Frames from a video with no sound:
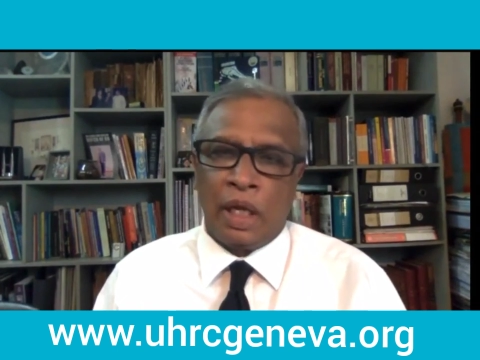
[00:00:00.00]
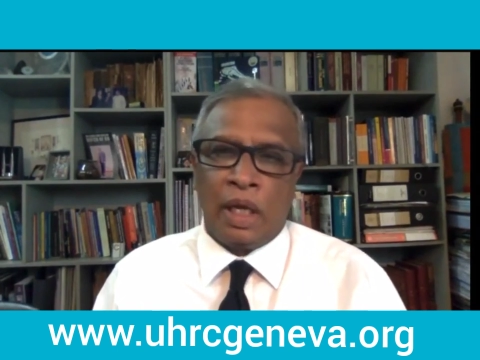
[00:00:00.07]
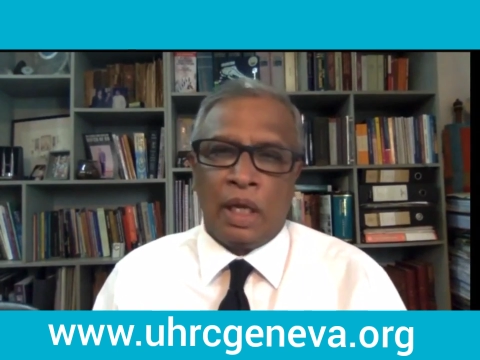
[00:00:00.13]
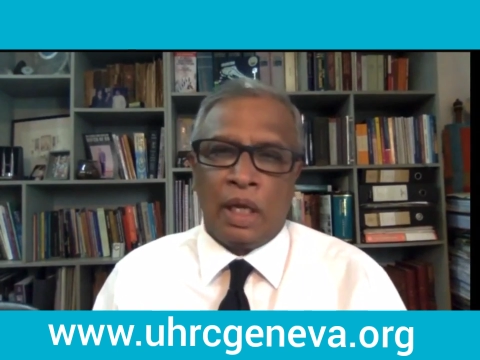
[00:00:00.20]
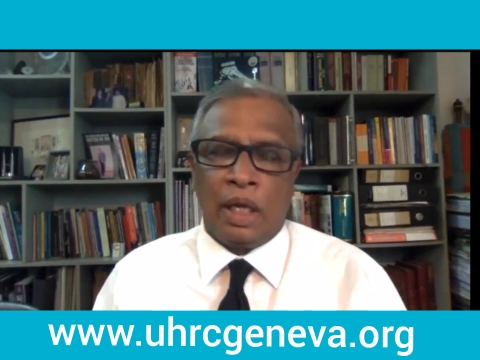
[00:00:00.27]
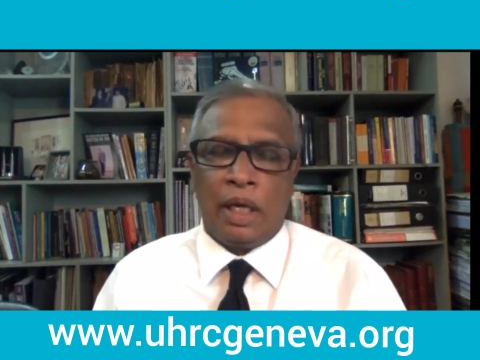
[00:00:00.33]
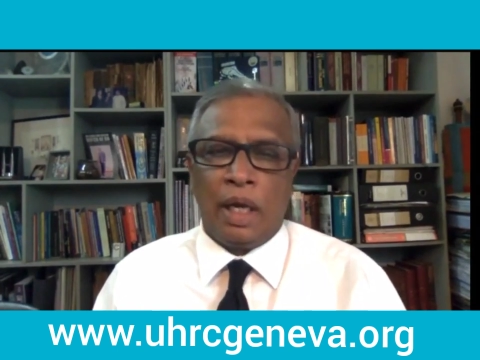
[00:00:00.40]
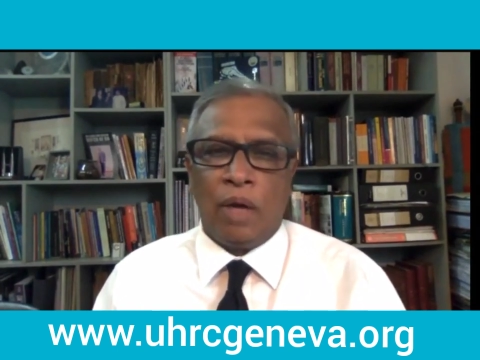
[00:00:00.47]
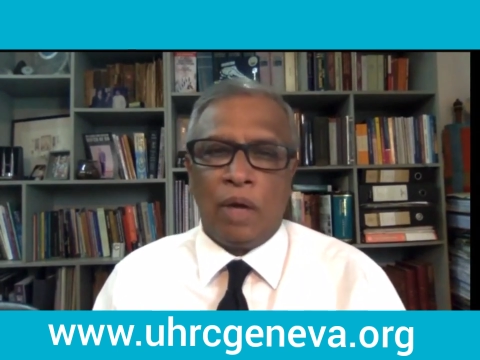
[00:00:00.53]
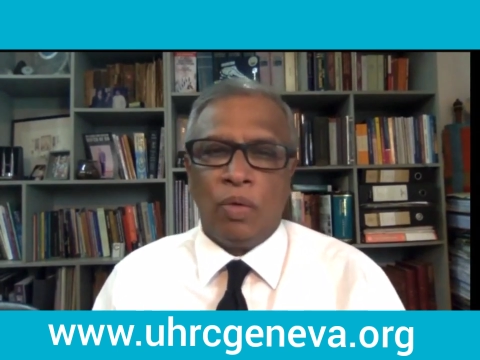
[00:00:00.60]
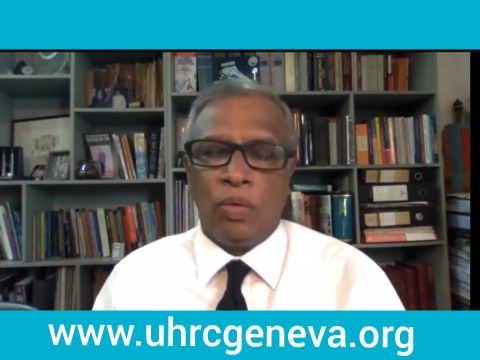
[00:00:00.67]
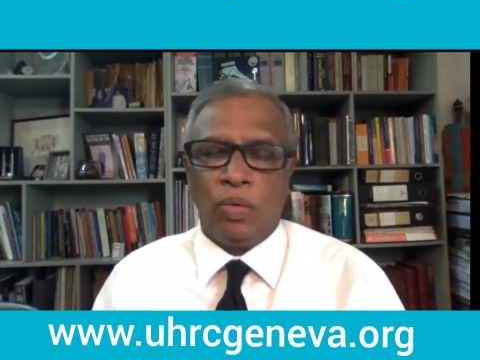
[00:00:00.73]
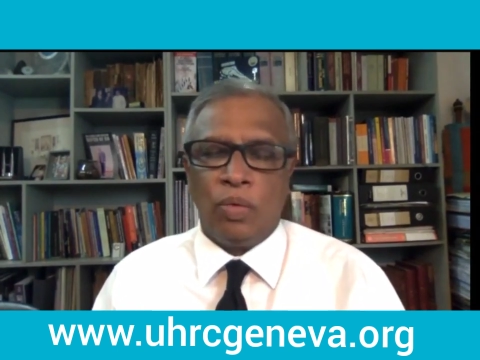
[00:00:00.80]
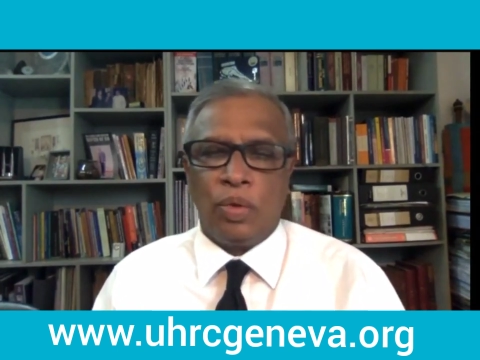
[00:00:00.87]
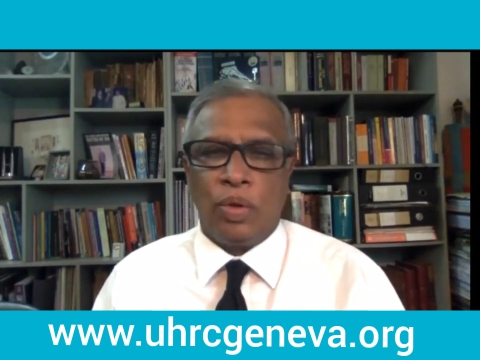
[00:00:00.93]

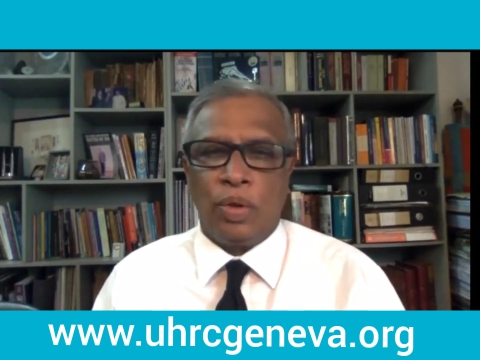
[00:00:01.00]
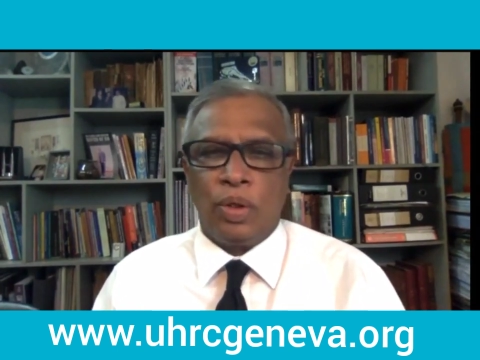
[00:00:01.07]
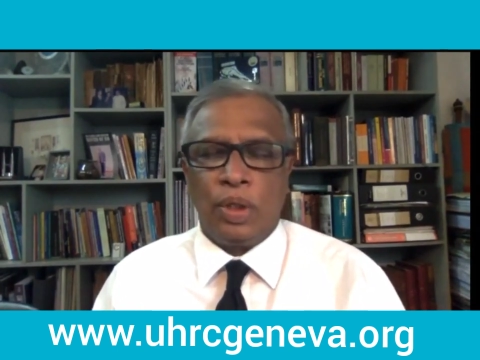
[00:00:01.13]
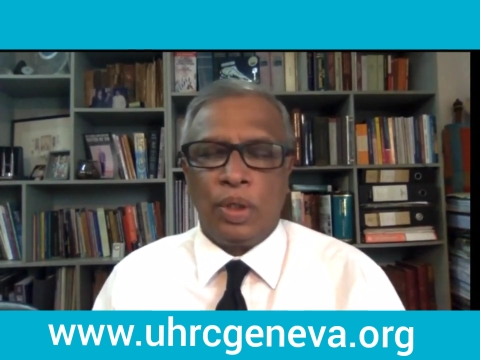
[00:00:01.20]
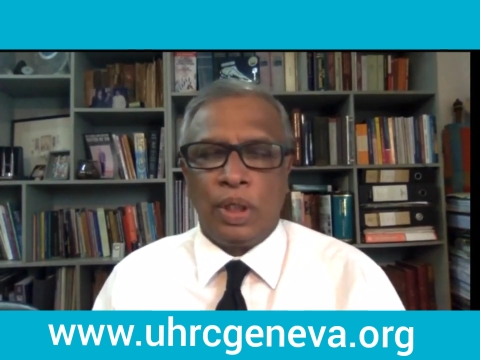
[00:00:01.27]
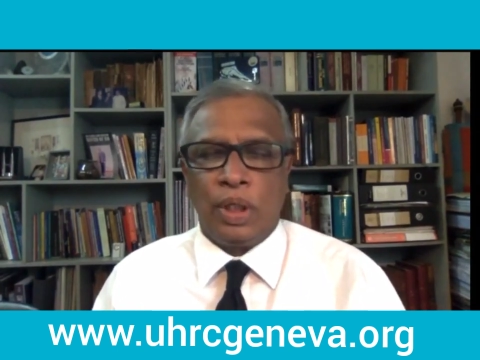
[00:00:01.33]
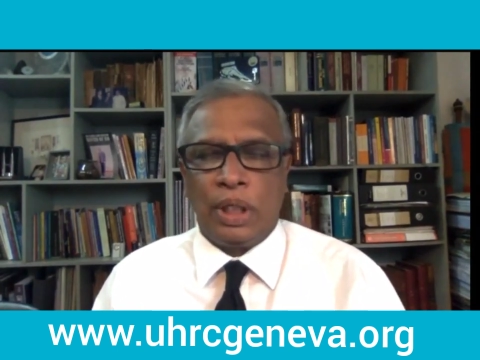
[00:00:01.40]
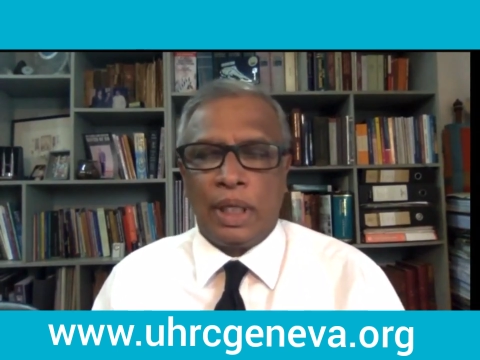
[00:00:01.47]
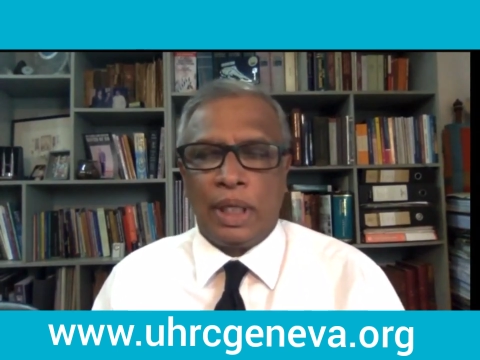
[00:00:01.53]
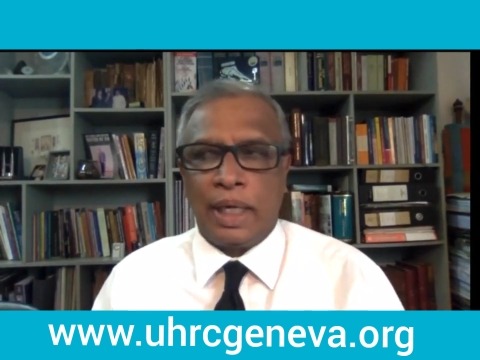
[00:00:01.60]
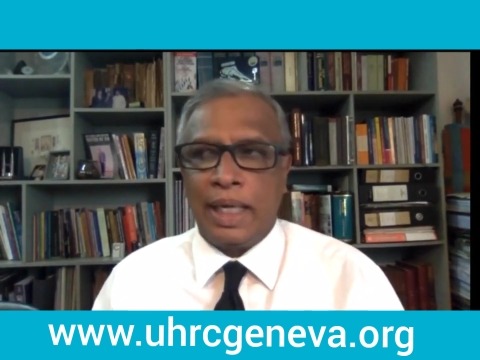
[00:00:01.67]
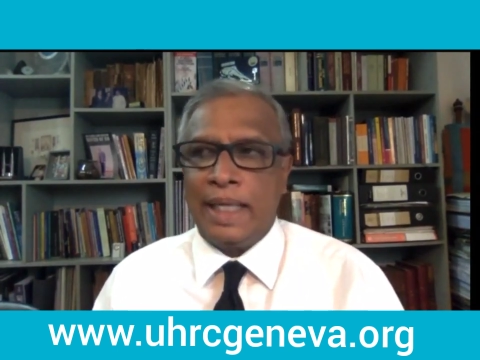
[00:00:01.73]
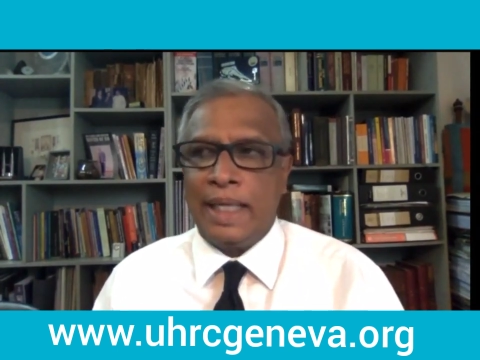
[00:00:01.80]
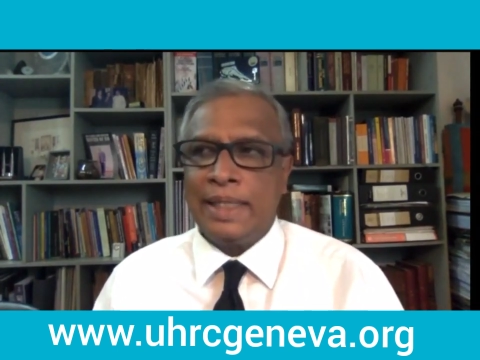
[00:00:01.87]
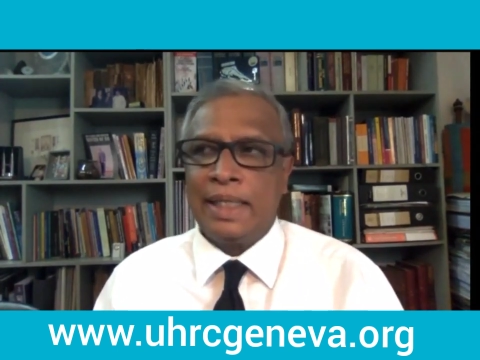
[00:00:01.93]
Now, the
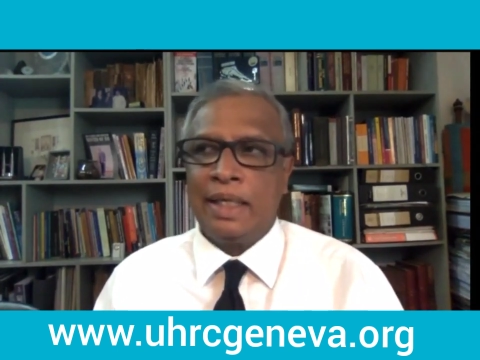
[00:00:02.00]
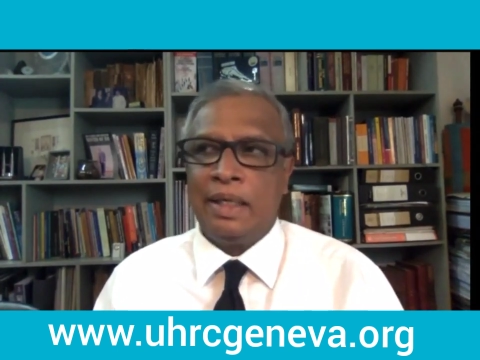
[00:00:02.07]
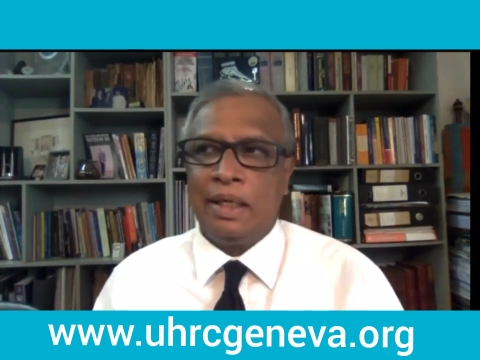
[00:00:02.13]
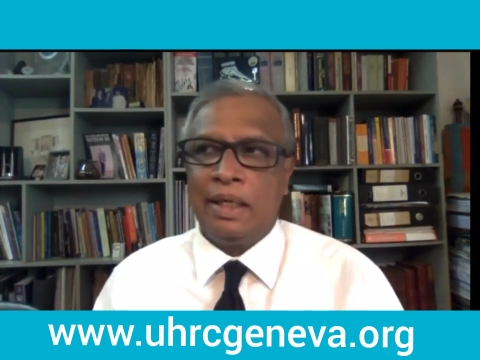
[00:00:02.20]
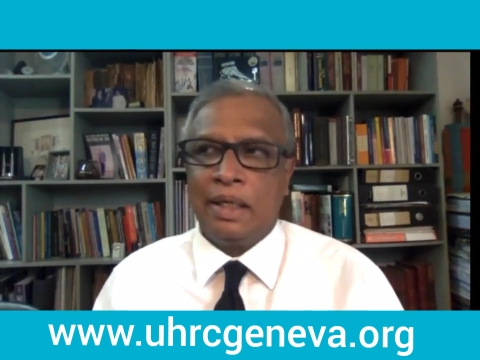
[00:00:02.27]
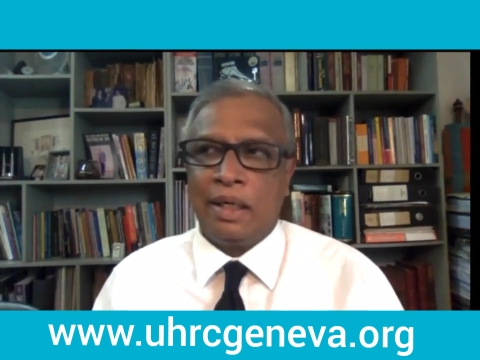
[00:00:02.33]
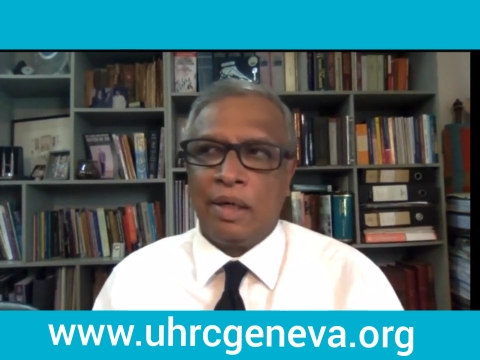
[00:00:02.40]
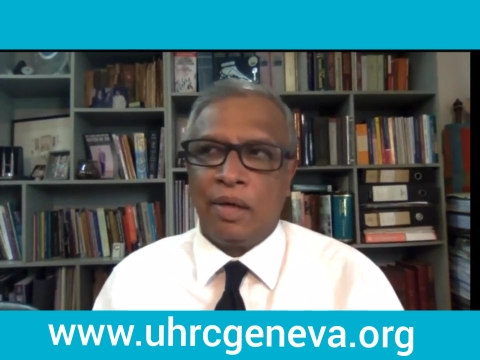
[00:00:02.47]
reason